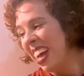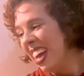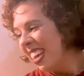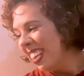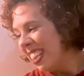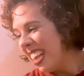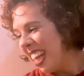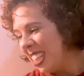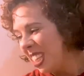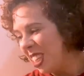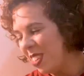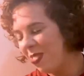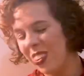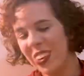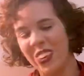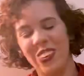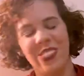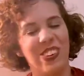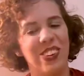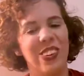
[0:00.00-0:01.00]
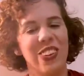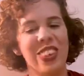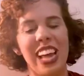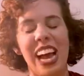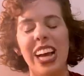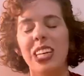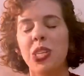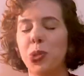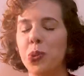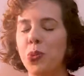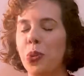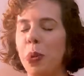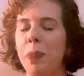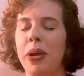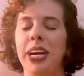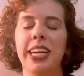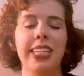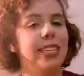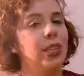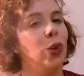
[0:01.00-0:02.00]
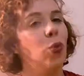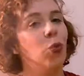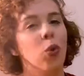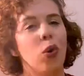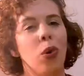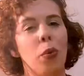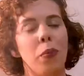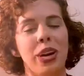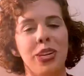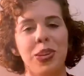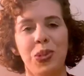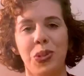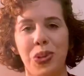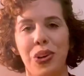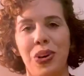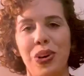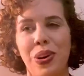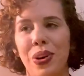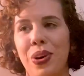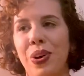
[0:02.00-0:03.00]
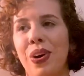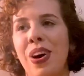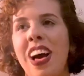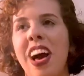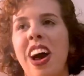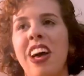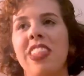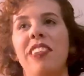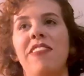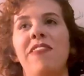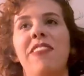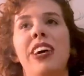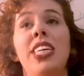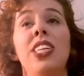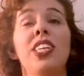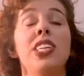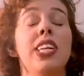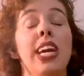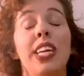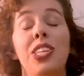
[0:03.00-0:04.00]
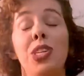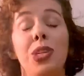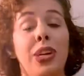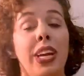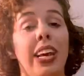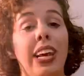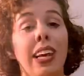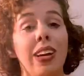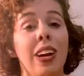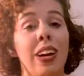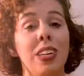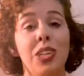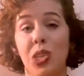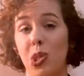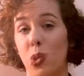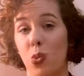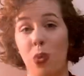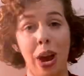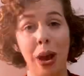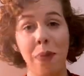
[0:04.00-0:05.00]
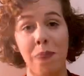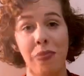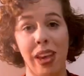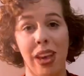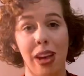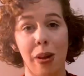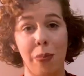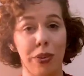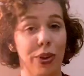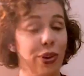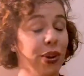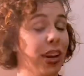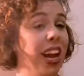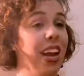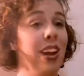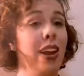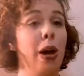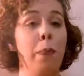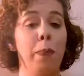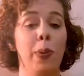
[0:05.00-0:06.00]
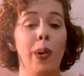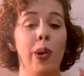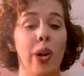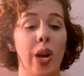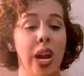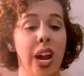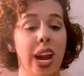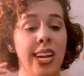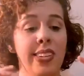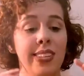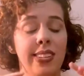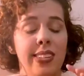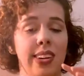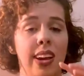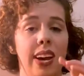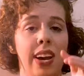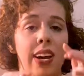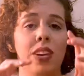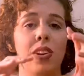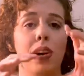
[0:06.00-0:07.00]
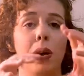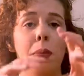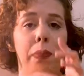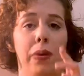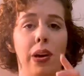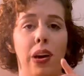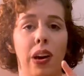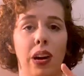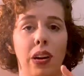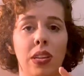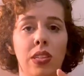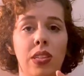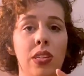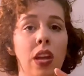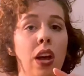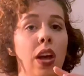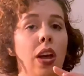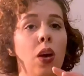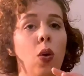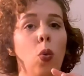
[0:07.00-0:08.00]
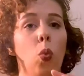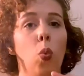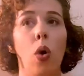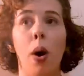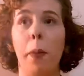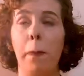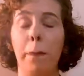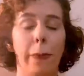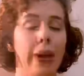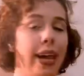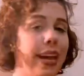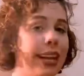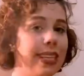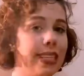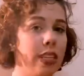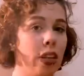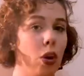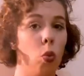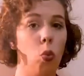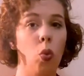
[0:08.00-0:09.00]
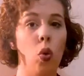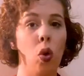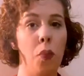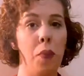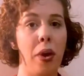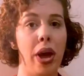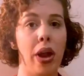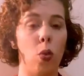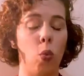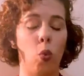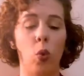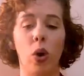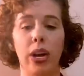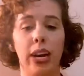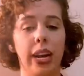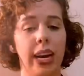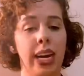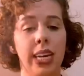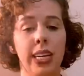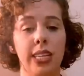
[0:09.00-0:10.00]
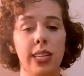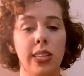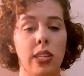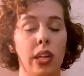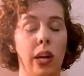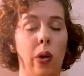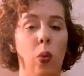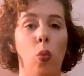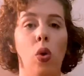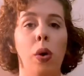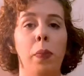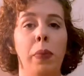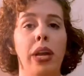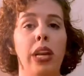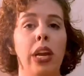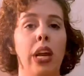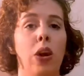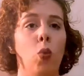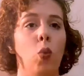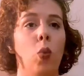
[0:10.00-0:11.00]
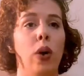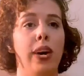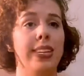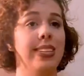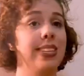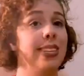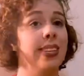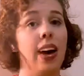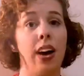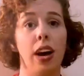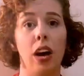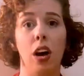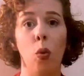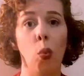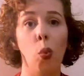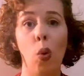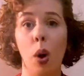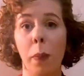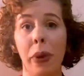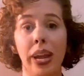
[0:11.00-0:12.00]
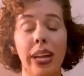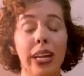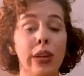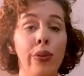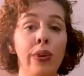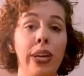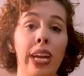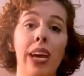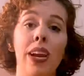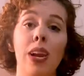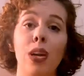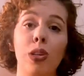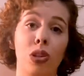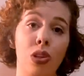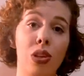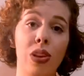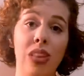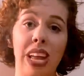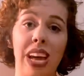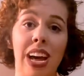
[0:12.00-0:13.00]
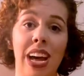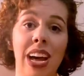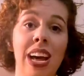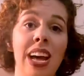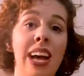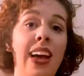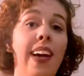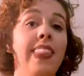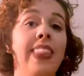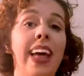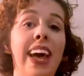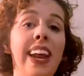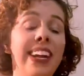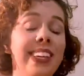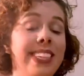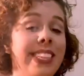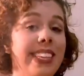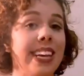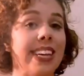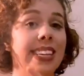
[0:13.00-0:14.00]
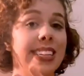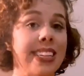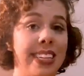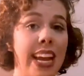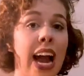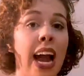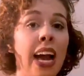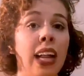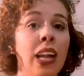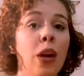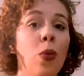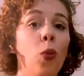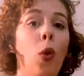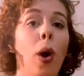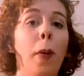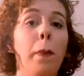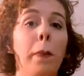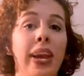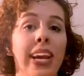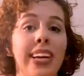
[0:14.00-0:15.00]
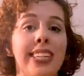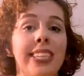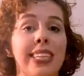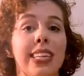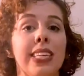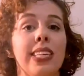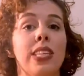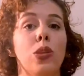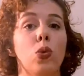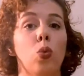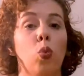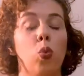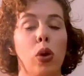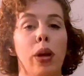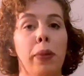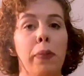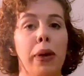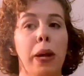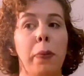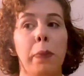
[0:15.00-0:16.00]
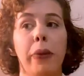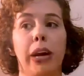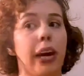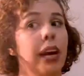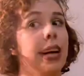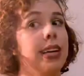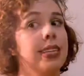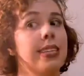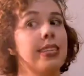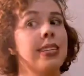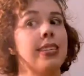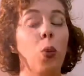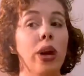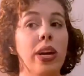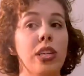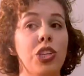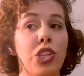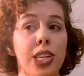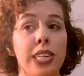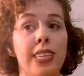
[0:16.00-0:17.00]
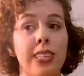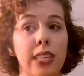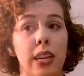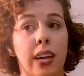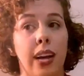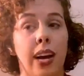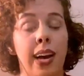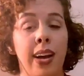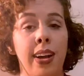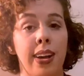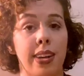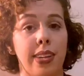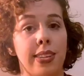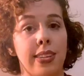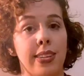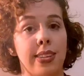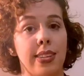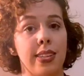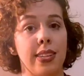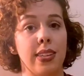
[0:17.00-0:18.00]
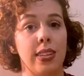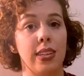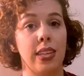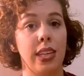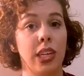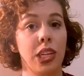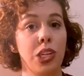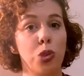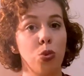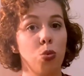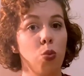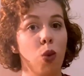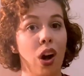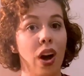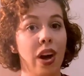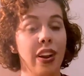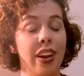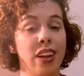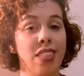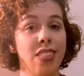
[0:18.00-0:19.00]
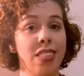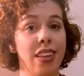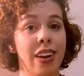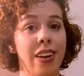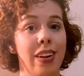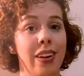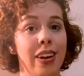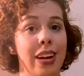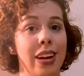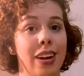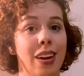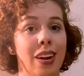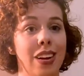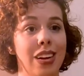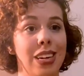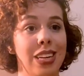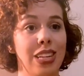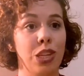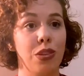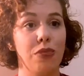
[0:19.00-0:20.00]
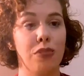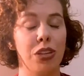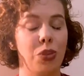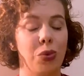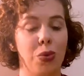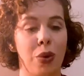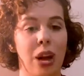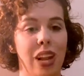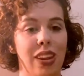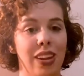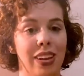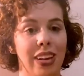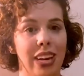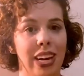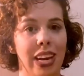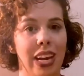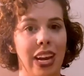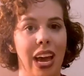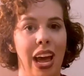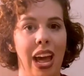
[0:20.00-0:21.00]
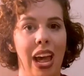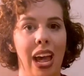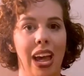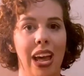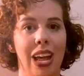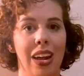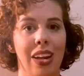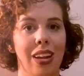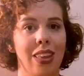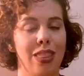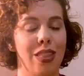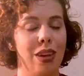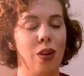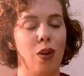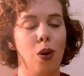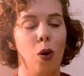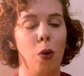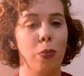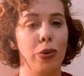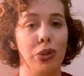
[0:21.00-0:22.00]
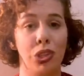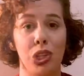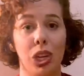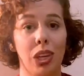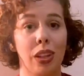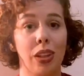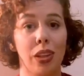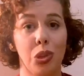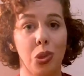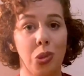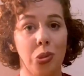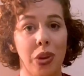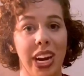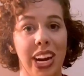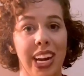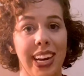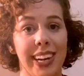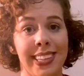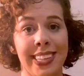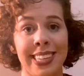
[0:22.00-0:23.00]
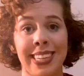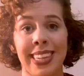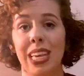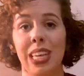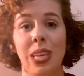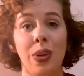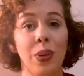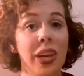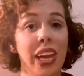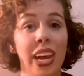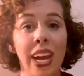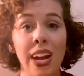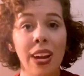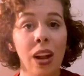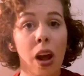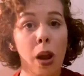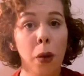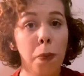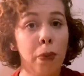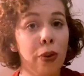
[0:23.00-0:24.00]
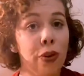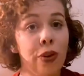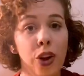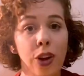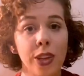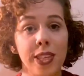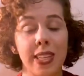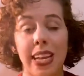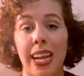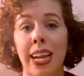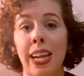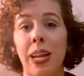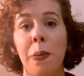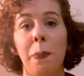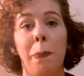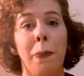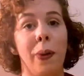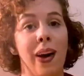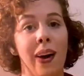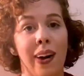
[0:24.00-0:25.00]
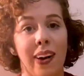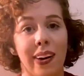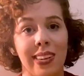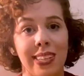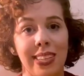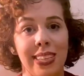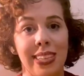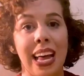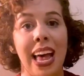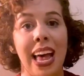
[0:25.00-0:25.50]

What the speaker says: That's beautiful. That's what makes a woman to her. The fact that you cannot describe them, you cannot put inside a box. What makes a woman, what is a woman, and what is not a woman. You cannot do that. And that is exactly what makes us women, because we are just us. Each one in their individuality and their own particular traits. You cannot put us in a box.